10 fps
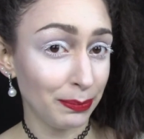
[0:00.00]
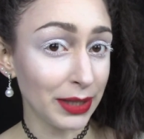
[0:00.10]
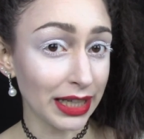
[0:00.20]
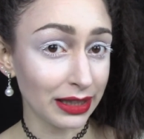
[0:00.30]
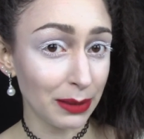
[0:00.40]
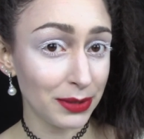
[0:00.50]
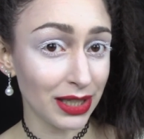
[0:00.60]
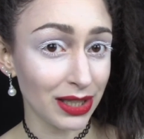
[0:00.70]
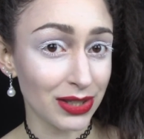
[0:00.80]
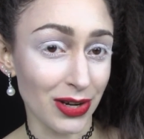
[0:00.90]
black
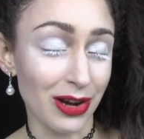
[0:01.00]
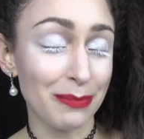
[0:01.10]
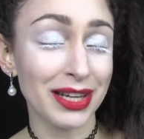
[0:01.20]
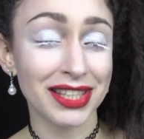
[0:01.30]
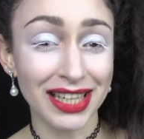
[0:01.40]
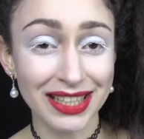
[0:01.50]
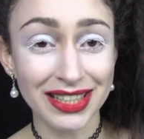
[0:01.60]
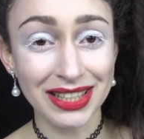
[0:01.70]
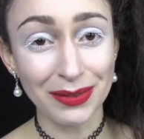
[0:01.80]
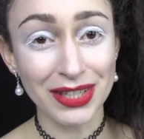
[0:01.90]
lipstick. So I'm excited to
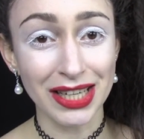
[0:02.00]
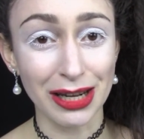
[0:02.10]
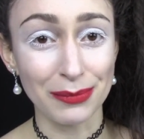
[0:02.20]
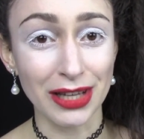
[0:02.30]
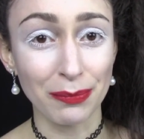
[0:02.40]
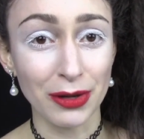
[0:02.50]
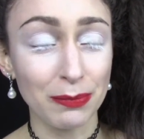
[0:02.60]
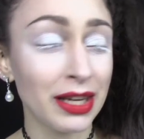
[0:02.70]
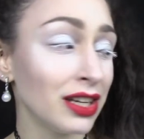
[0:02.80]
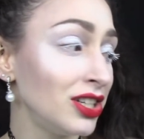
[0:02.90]
see what she comes up with
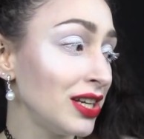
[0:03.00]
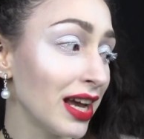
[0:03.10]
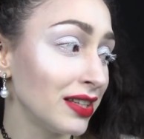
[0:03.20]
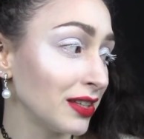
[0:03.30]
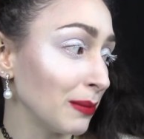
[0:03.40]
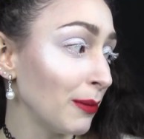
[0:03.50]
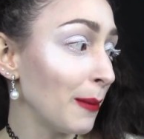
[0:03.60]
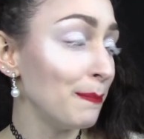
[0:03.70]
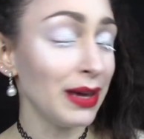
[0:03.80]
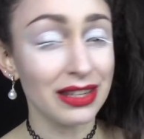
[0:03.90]
because she has some
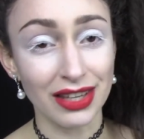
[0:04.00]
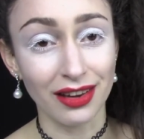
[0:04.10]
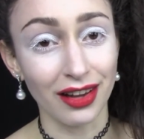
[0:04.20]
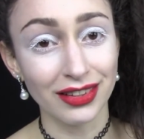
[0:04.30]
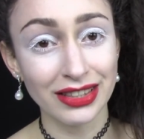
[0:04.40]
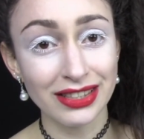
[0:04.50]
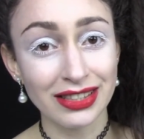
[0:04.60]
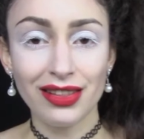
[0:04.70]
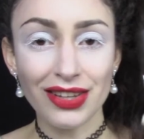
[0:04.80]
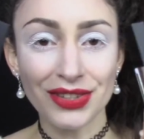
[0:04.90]
amazing
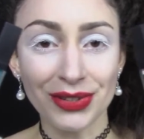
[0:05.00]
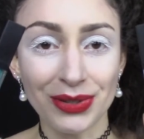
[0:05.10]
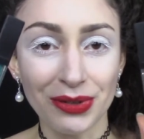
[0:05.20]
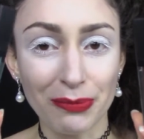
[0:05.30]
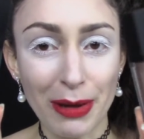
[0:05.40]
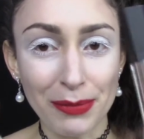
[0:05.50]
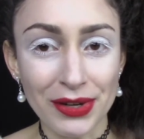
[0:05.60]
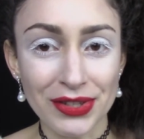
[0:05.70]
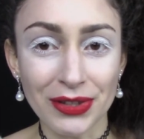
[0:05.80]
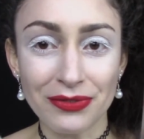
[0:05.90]
colors. These are two of my
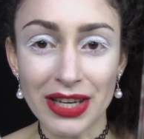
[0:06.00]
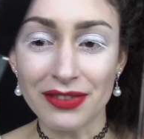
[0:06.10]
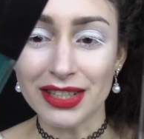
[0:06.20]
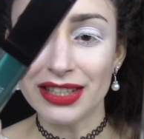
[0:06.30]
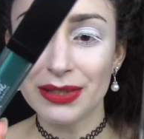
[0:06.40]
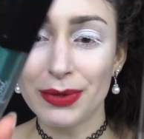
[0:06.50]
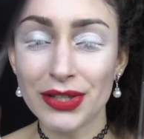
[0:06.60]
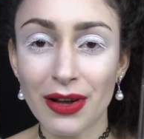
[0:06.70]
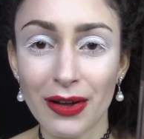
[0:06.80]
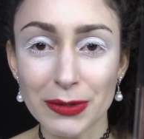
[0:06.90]
personal favorites. This one is
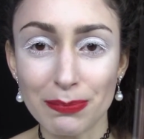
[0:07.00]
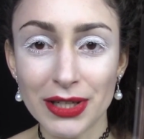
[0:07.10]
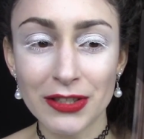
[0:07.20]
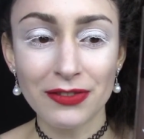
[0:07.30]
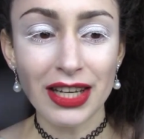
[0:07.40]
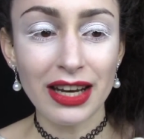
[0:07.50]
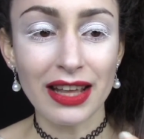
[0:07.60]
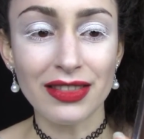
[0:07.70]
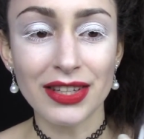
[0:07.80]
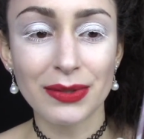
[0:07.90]
called Misfit
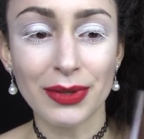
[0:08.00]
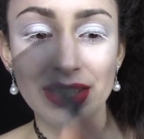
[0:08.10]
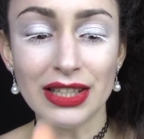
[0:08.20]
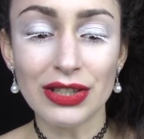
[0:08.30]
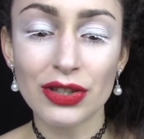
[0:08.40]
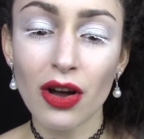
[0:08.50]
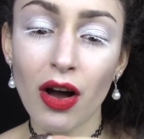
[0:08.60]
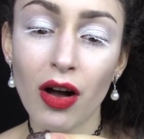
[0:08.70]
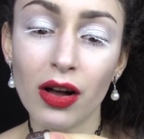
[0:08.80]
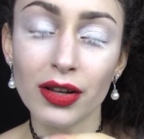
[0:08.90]
and this one is
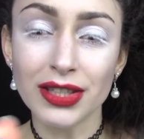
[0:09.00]
called